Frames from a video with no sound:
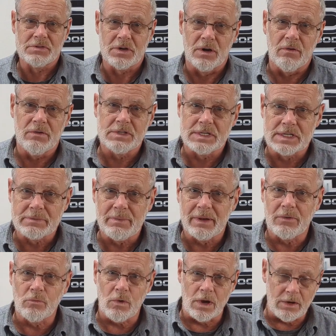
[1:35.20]
service. It's
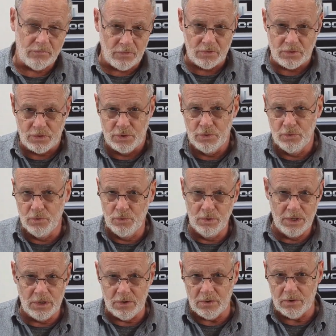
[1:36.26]
been running for two
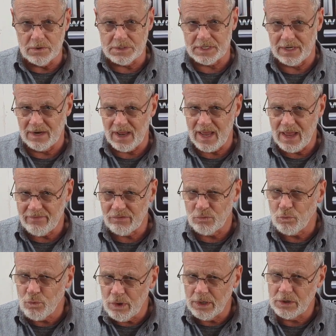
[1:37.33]
years and I haven't
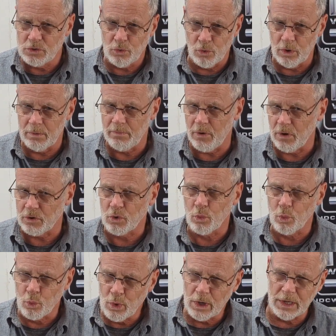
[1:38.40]
really tore it apart to
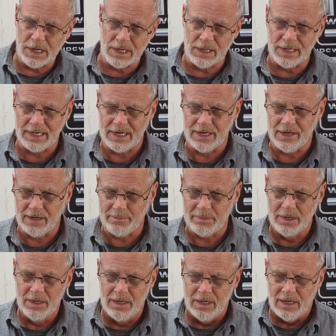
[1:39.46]
really clean it up.
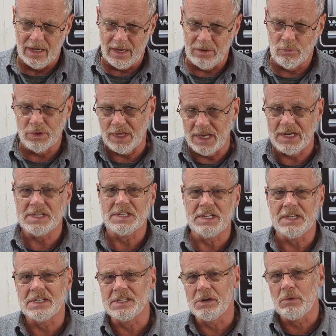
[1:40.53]
And with any
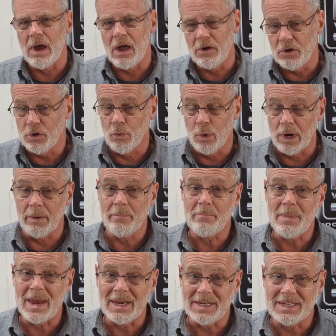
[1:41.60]
CNC router, you want to
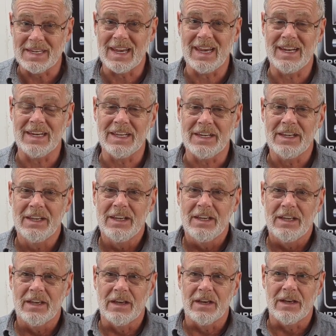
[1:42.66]
maintain it
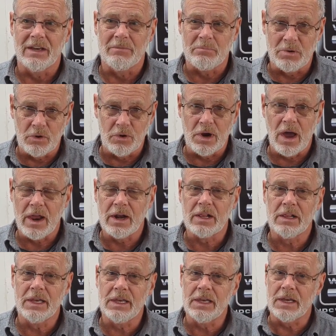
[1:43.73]
uh,
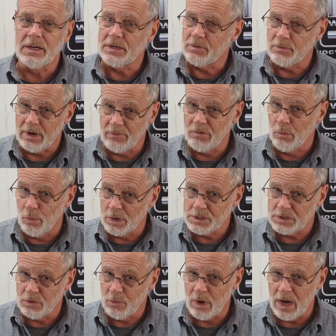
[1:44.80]
periodically and every
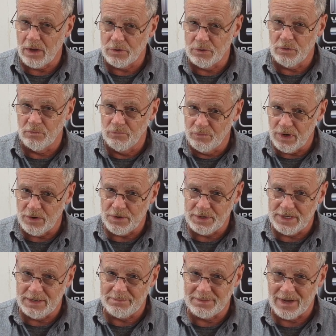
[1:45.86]
once in a while do a very
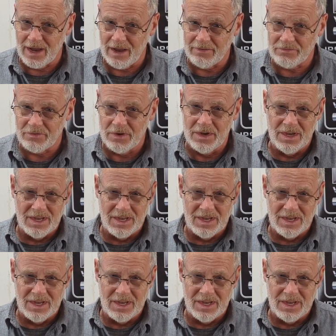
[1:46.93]
deep dive